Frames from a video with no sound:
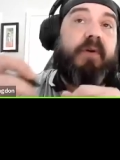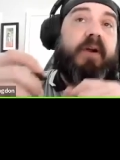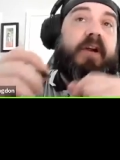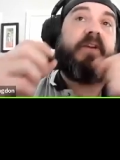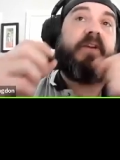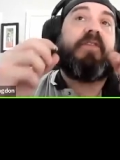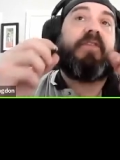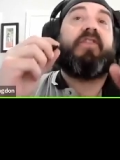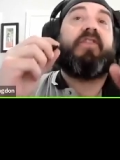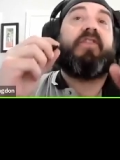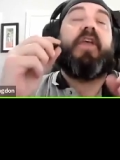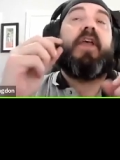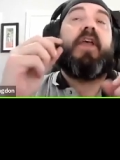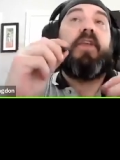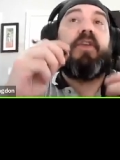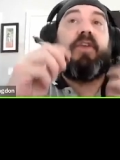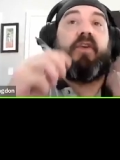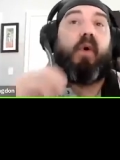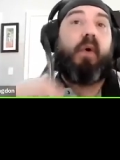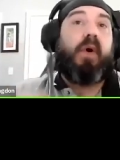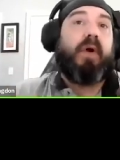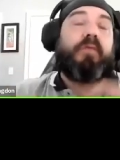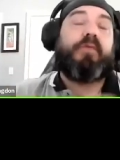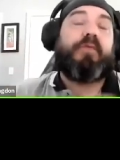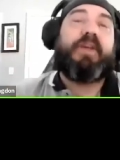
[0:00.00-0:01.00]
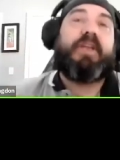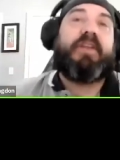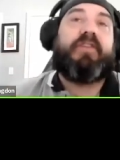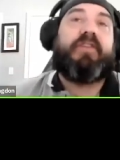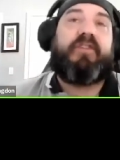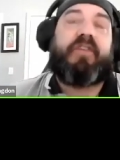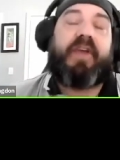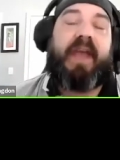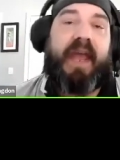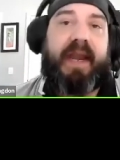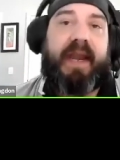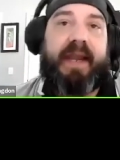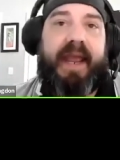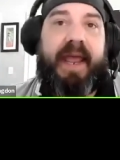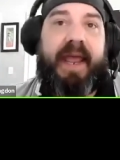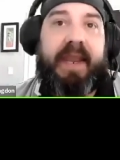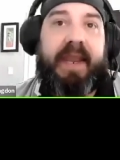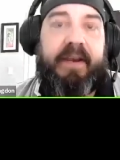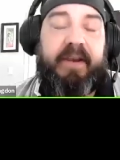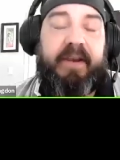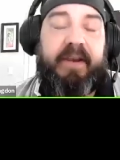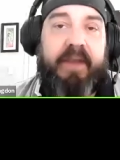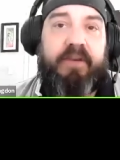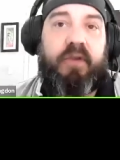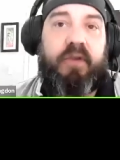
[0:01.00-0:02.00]
hurts your reach and
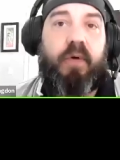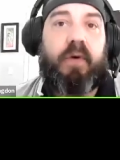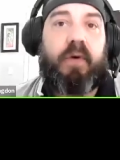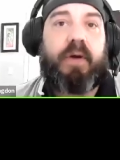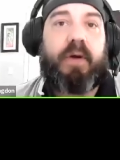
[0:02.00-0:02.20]
and and your